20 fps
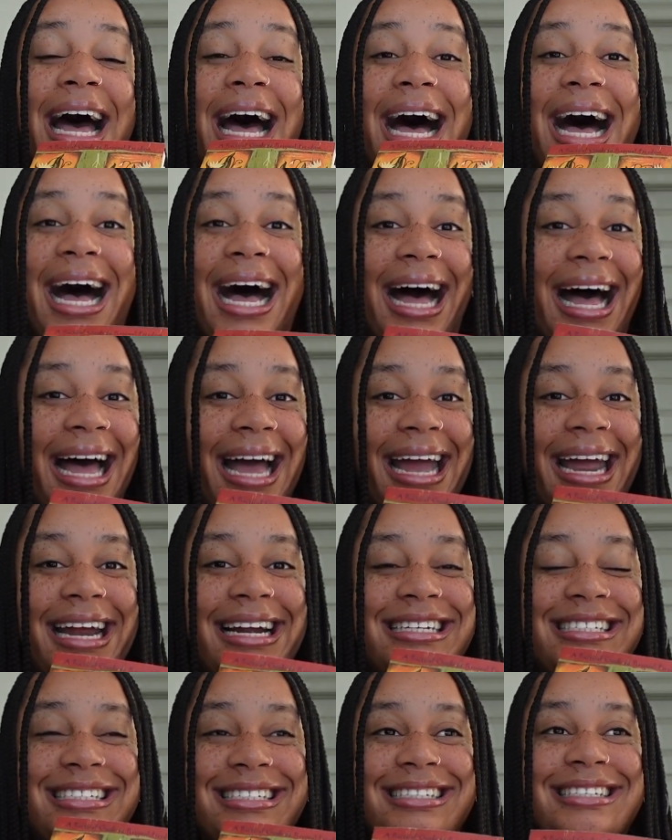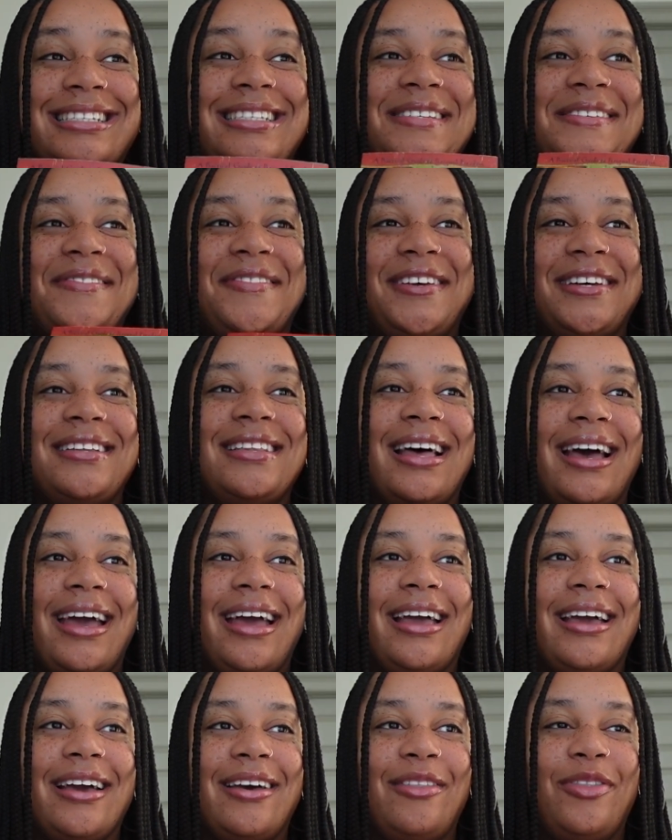I just feel
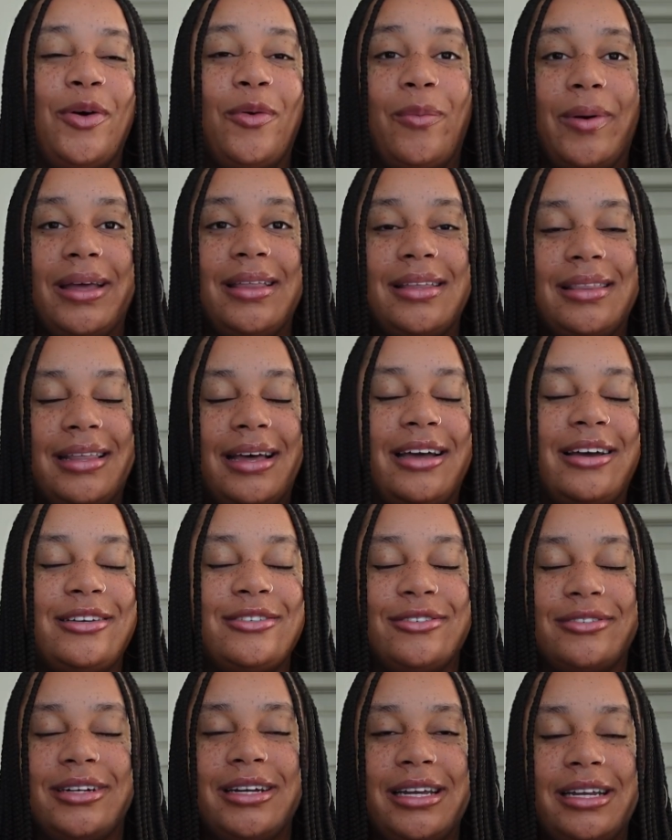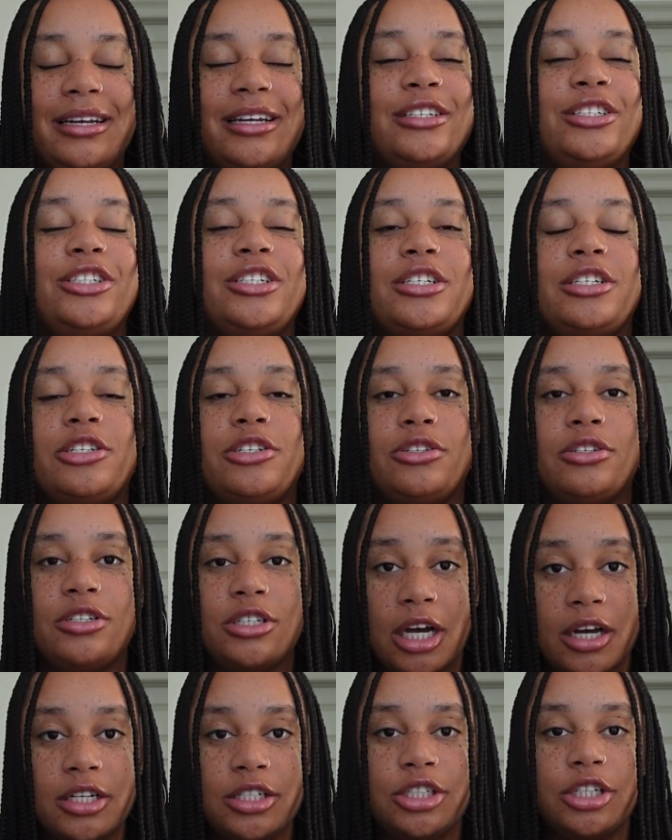like the way that that is written is just
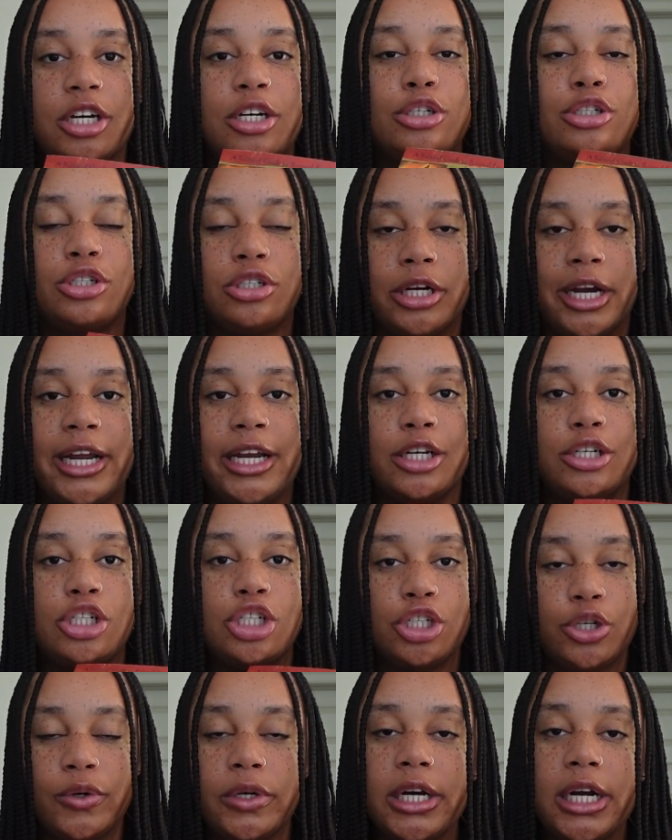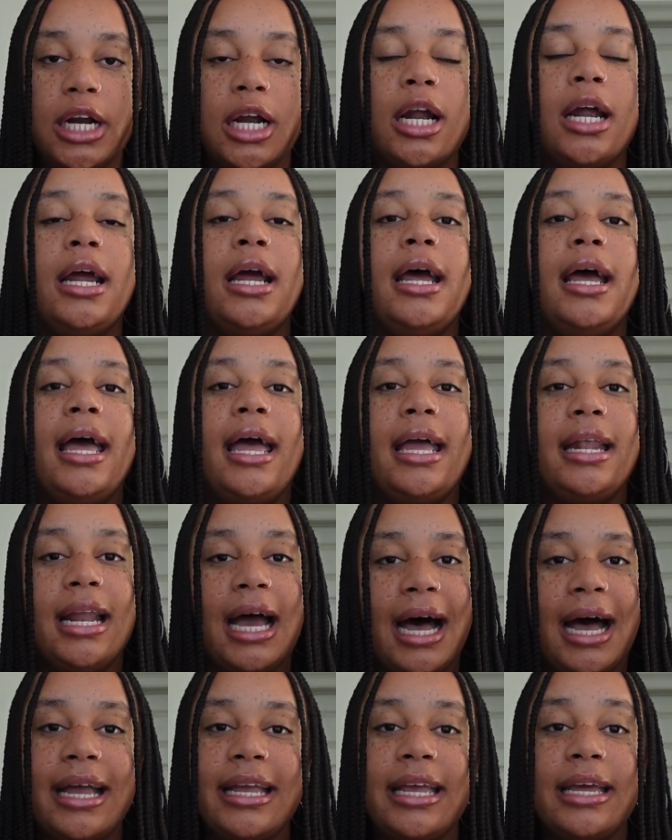such a straight shooter, and
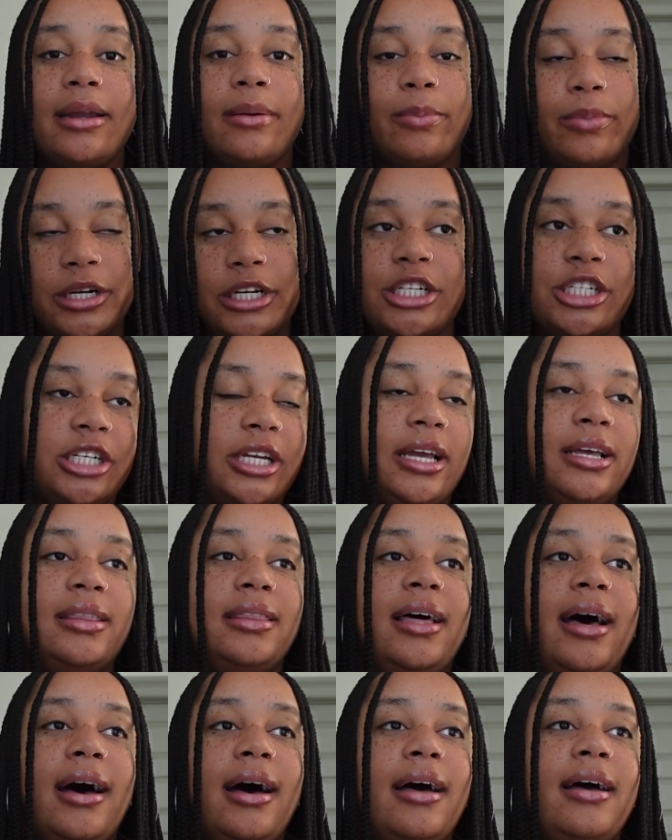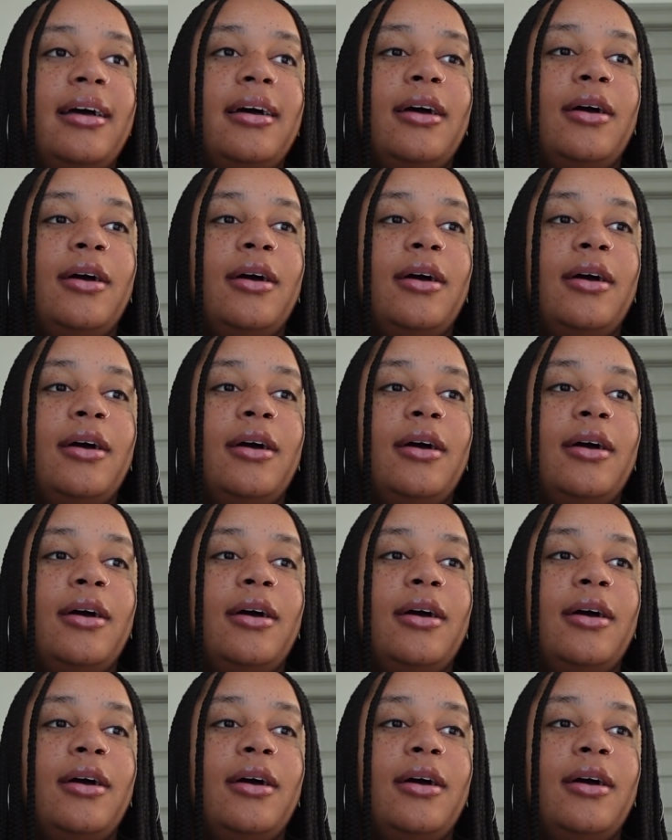I can appreciate that.